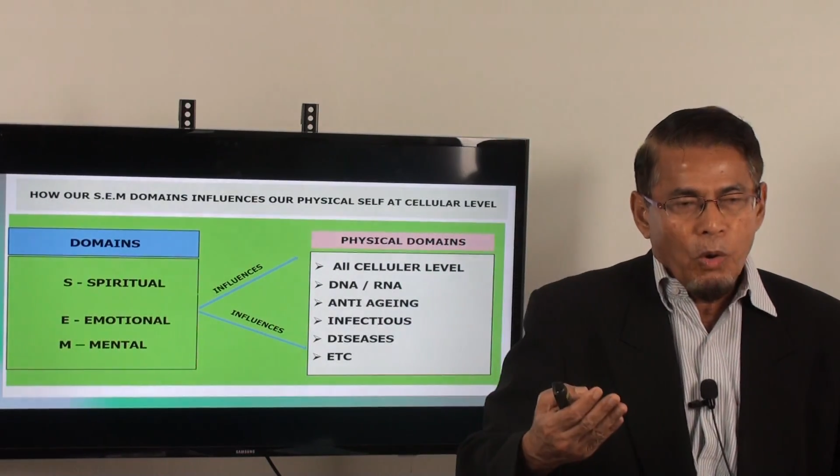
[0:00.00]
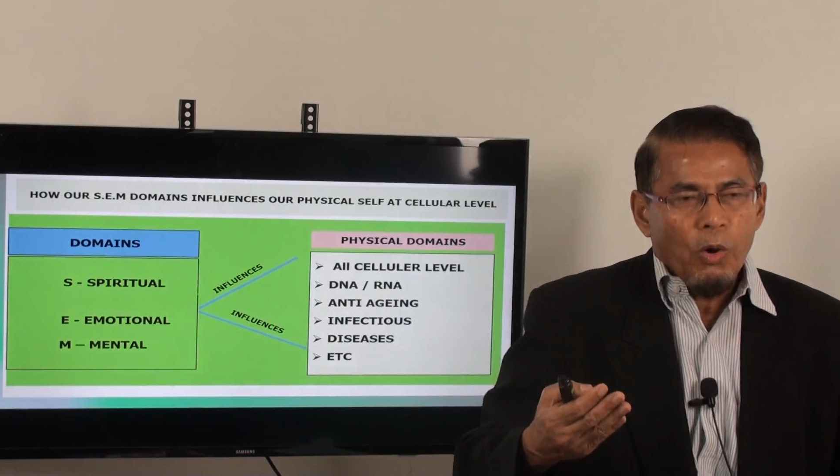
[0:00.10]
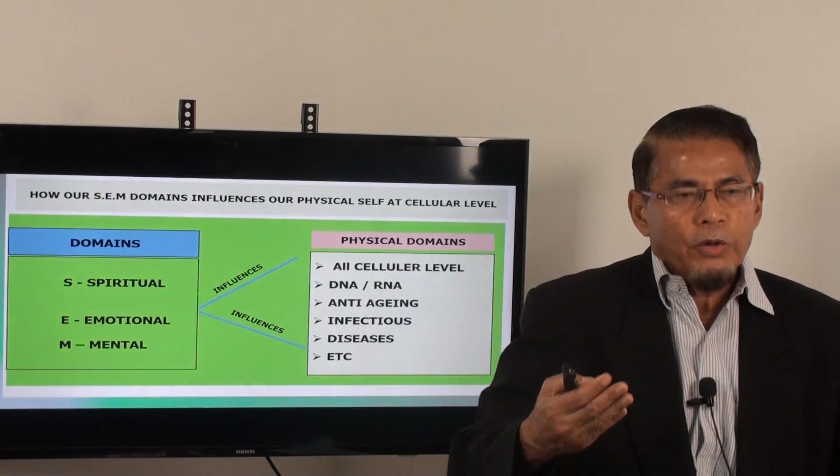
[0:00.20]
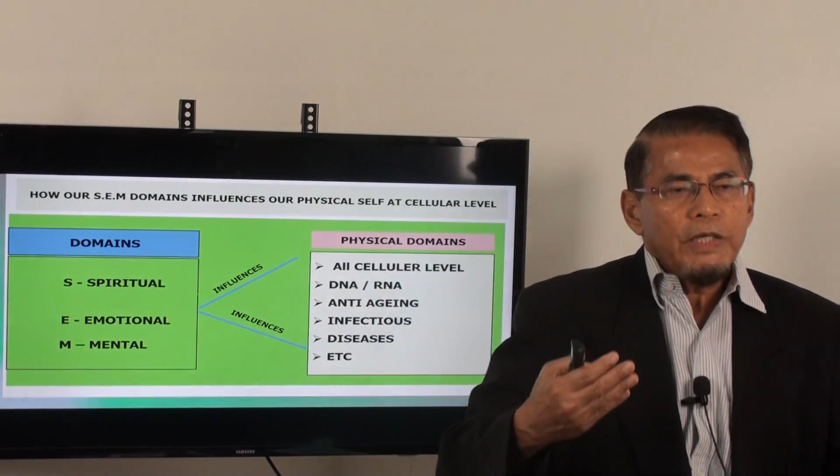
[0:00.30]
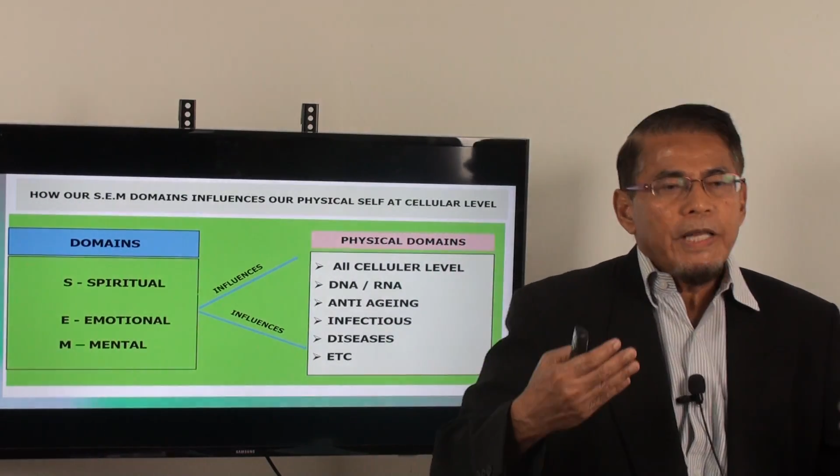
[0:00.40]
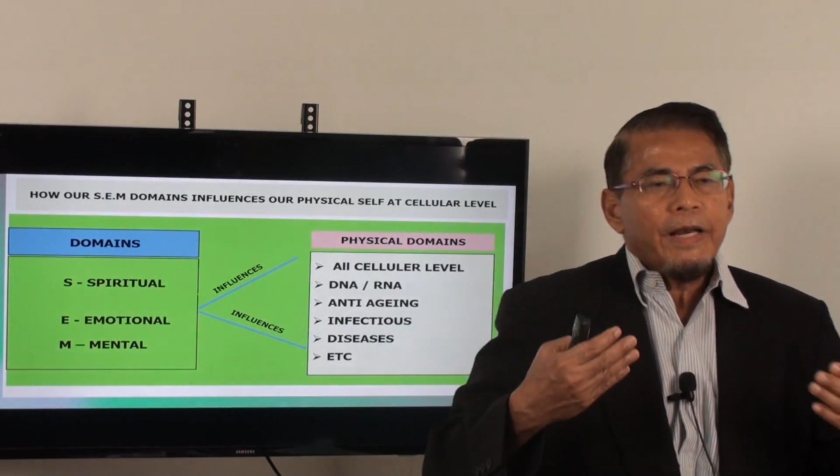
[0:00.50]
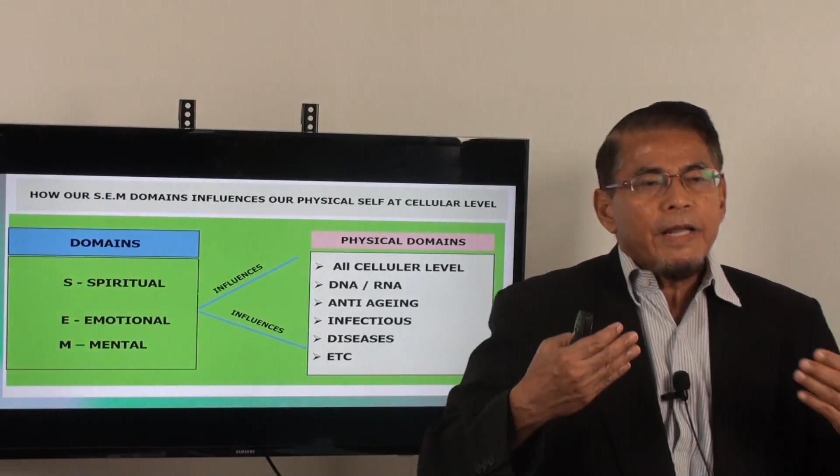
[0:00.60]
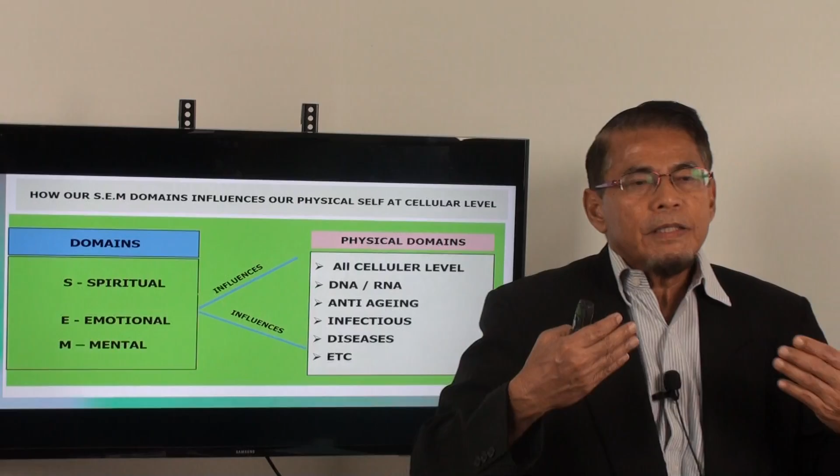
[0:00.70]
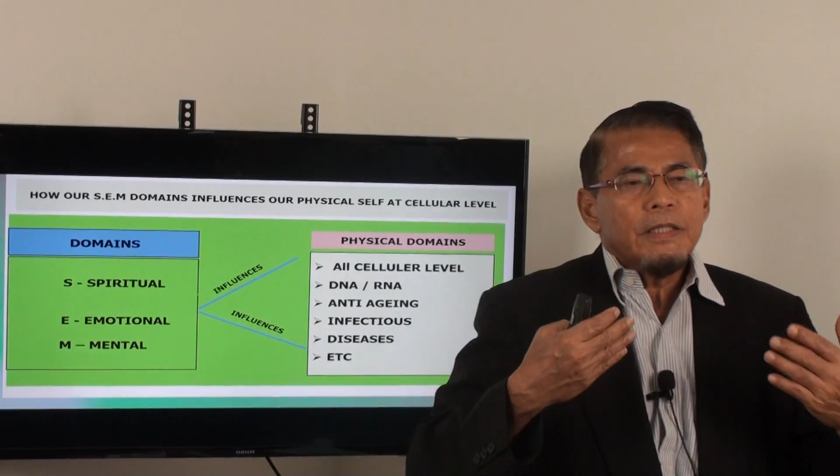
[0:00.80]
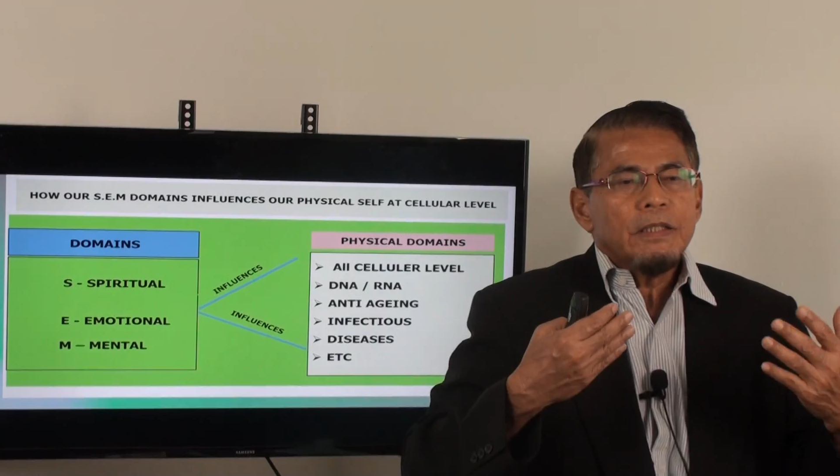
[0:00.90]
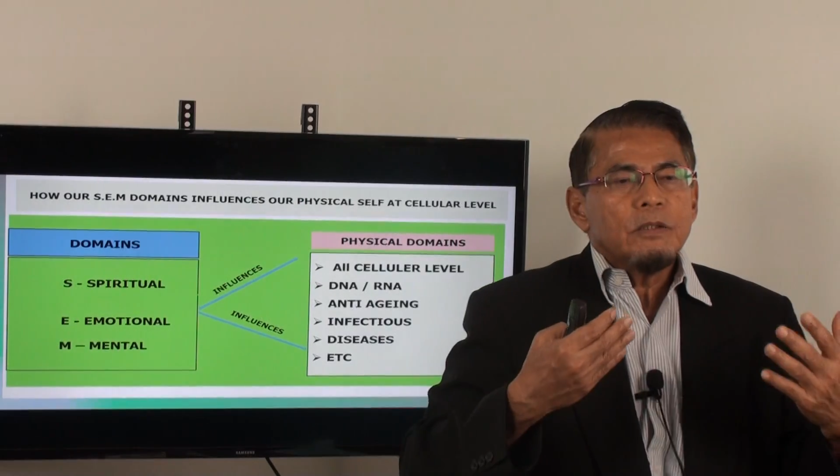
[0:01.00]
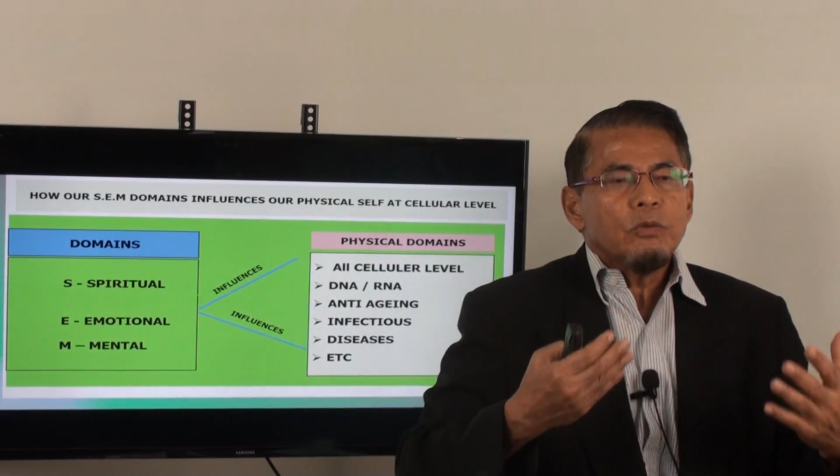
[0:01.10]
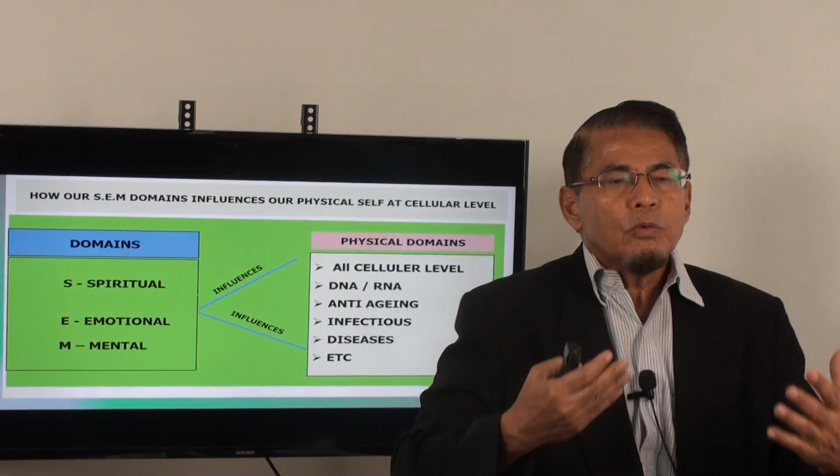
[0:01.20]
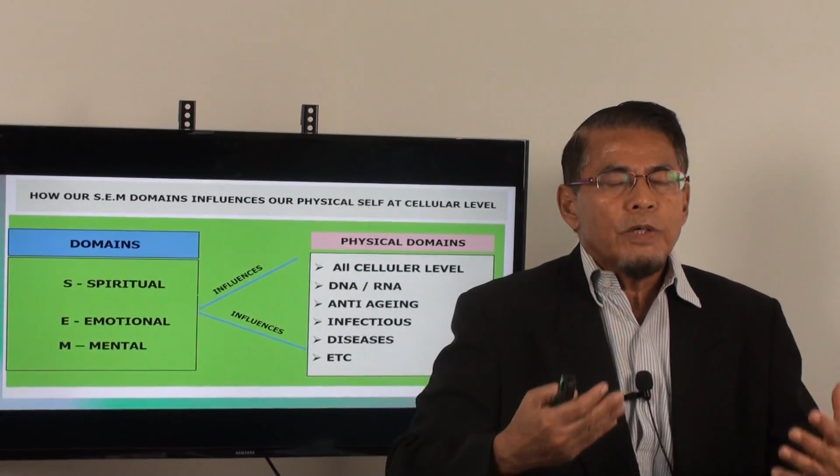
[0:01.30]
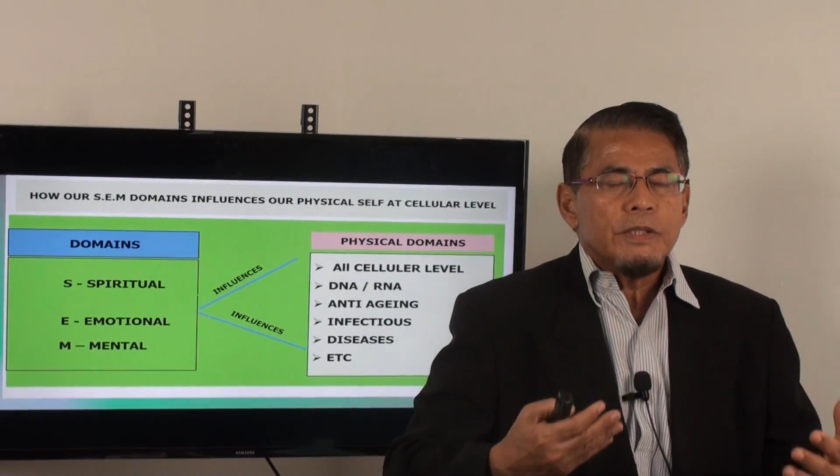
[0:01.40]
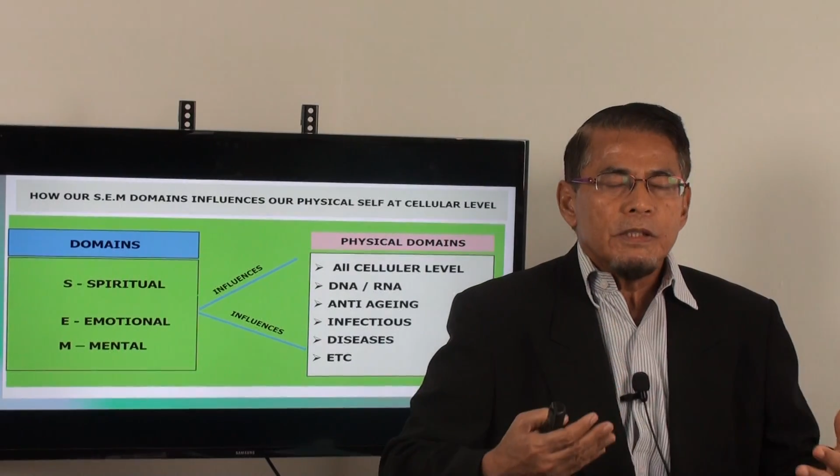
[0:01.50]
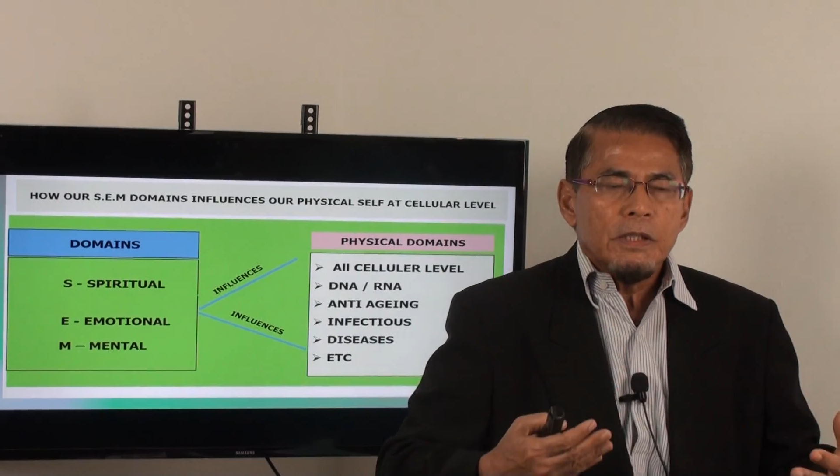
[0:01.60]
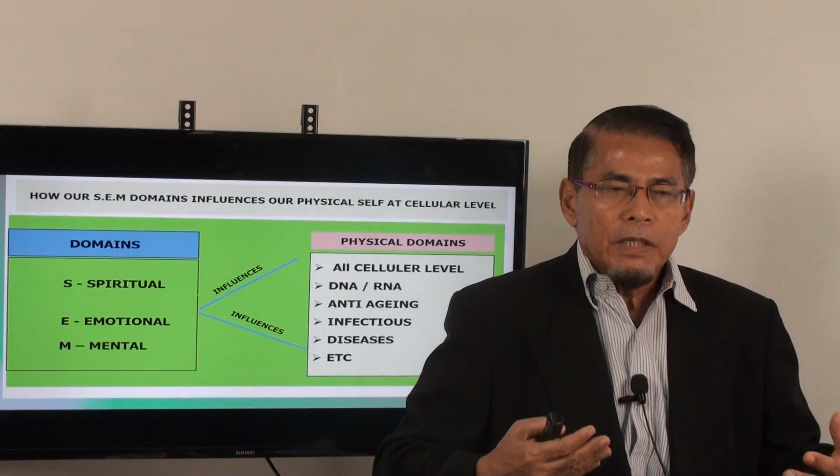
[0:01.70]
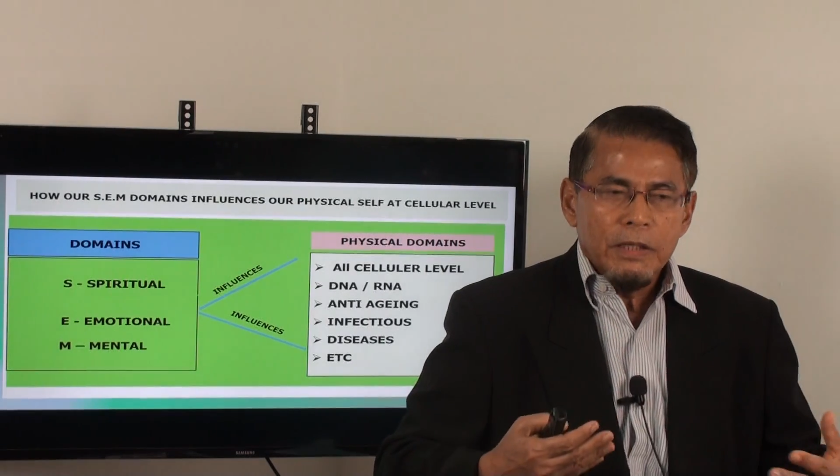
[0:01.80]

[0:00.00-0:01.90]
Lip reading: or redirect it towards